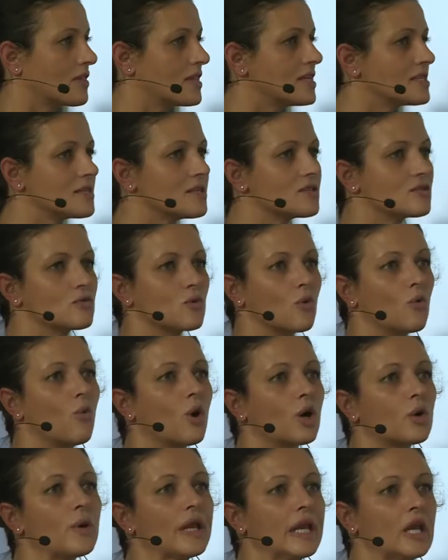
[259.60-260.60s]
this is
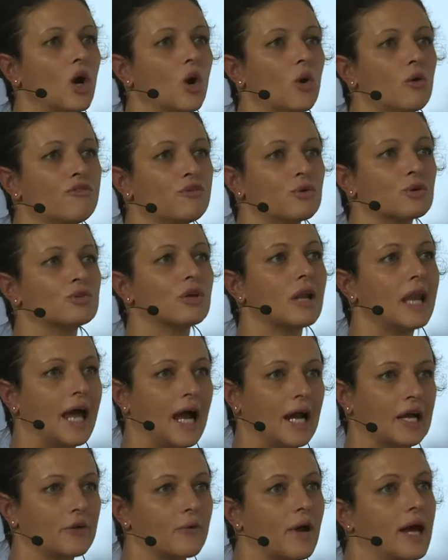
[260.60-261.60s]
what we know for the
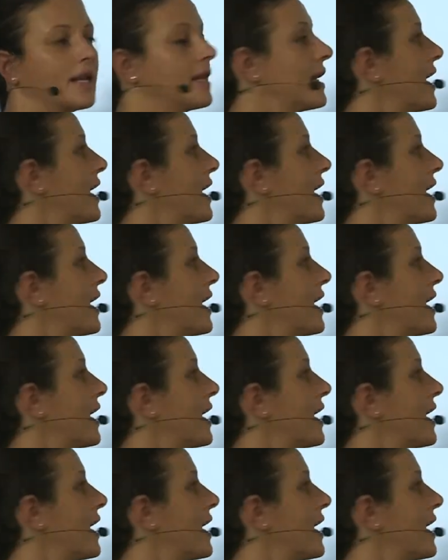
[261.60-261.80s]
lung right